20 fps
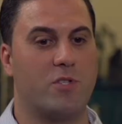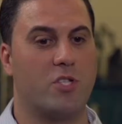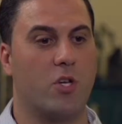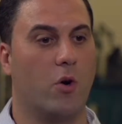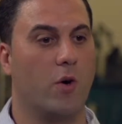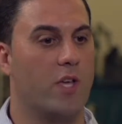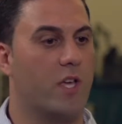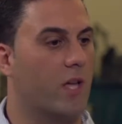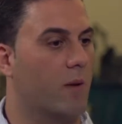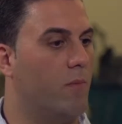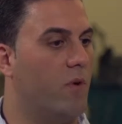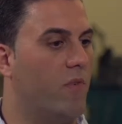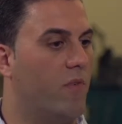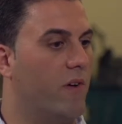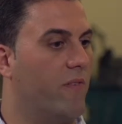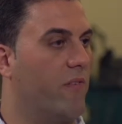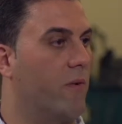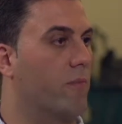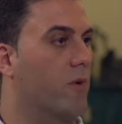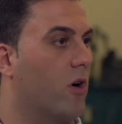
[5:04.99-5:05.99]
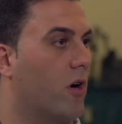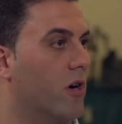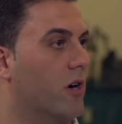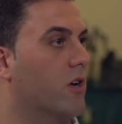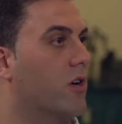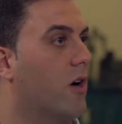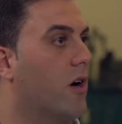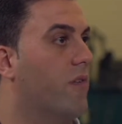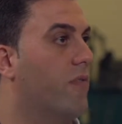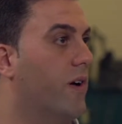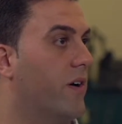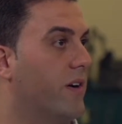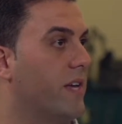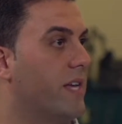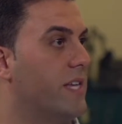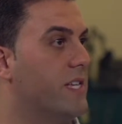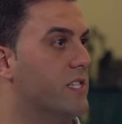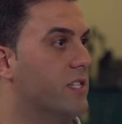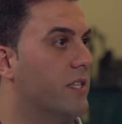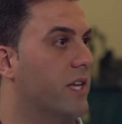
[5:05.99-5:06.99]
So you can move it from car to car very
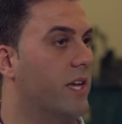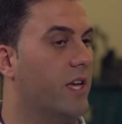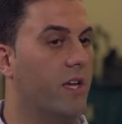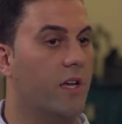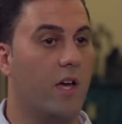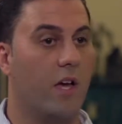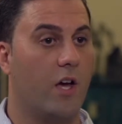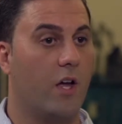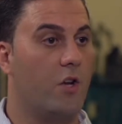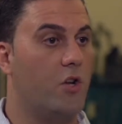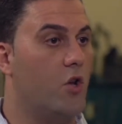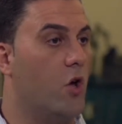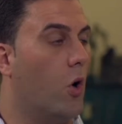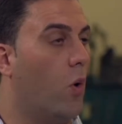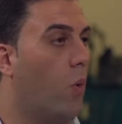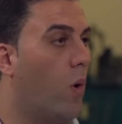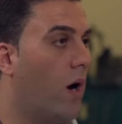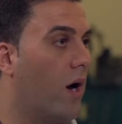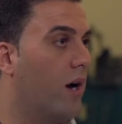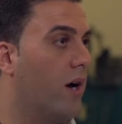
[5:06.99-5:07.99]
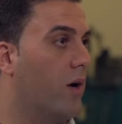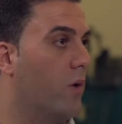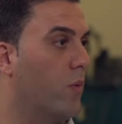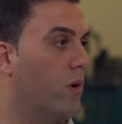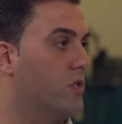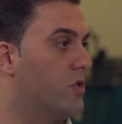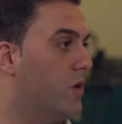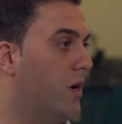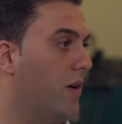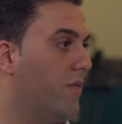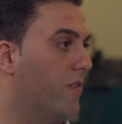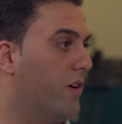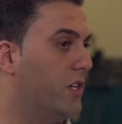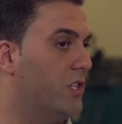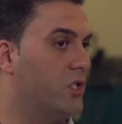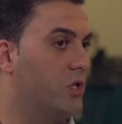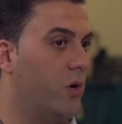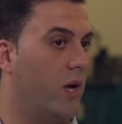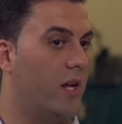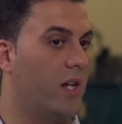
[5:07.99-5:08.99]
easily. No wiring whatsoever
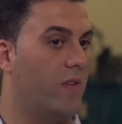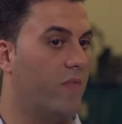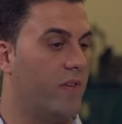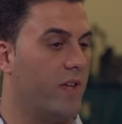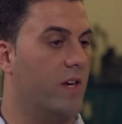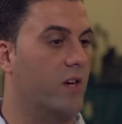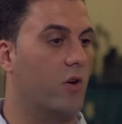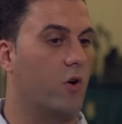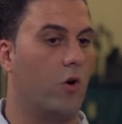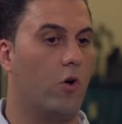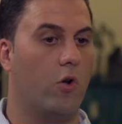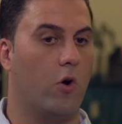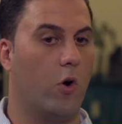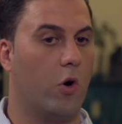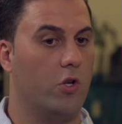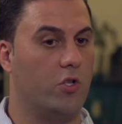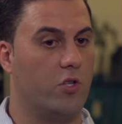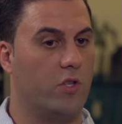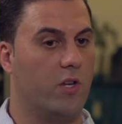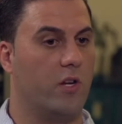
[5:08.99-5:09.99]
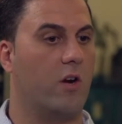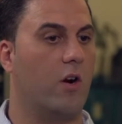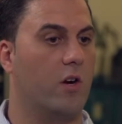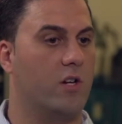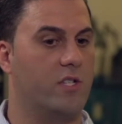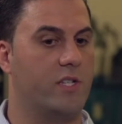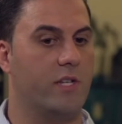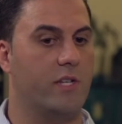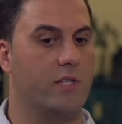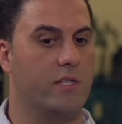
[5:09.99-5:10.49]
to any vehicle or to the car seat